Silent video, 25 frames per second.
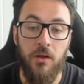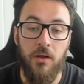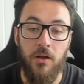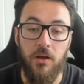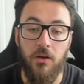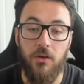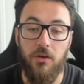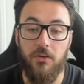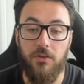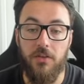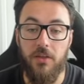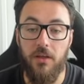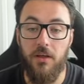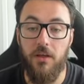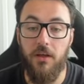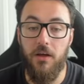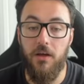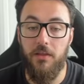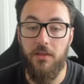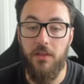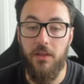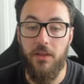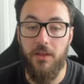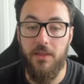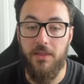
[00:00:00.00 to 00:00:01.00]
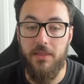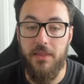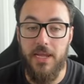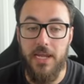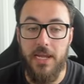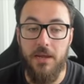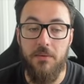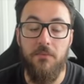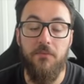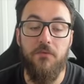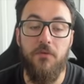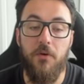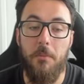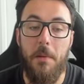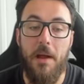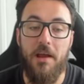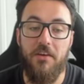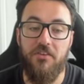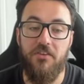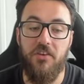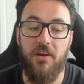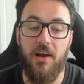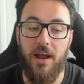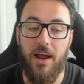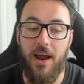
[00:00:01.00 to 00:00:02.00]
because the, the the
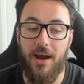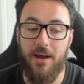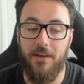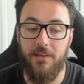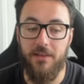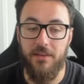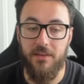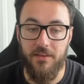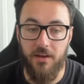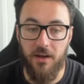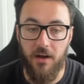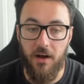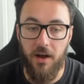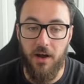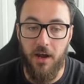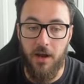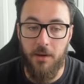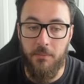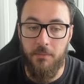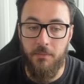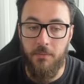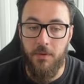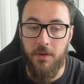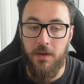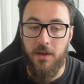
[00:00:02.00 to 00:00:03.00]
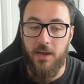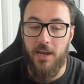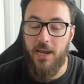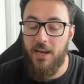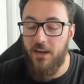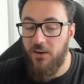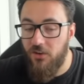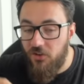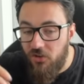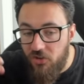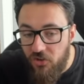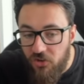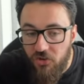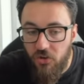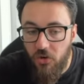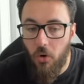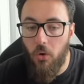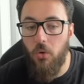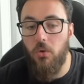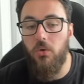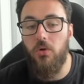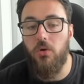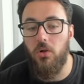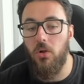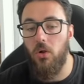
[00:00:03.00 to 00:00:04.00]
information I had at the time, it is
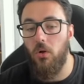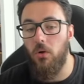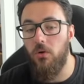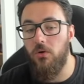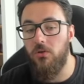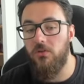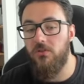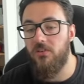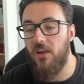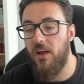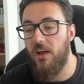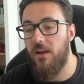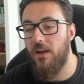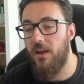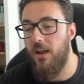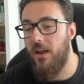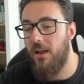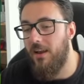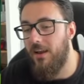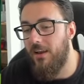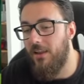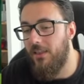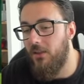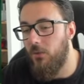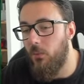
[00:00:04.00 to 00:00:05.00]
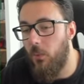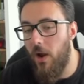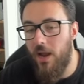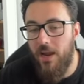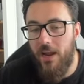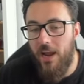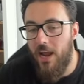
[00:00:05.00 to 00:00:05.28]
so close, and, and the way